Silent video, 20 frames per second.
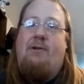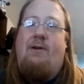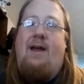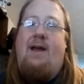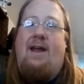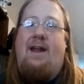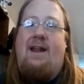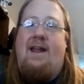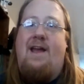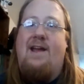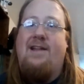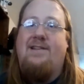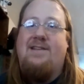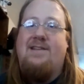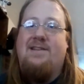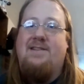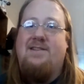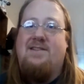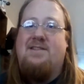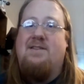Three-Dragon
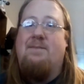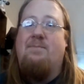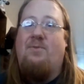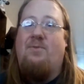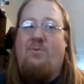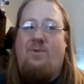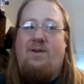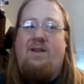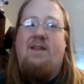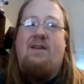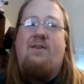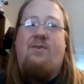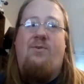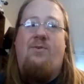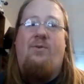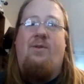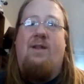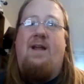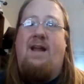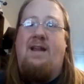Ante some really
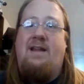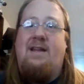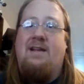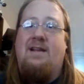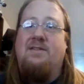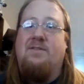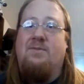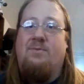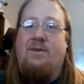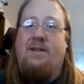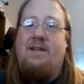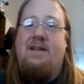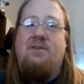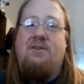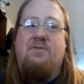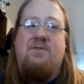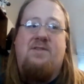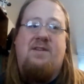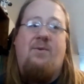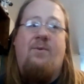cool ideas and really
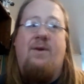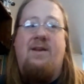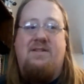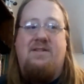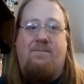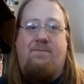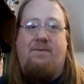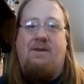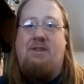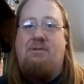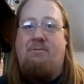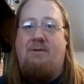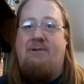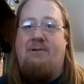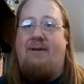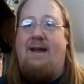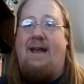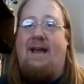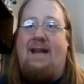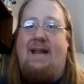interesting ways to play
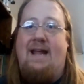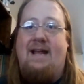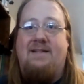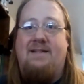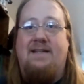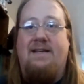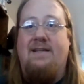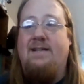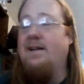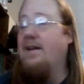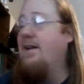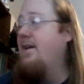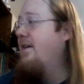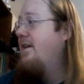Three-Dragon Ante.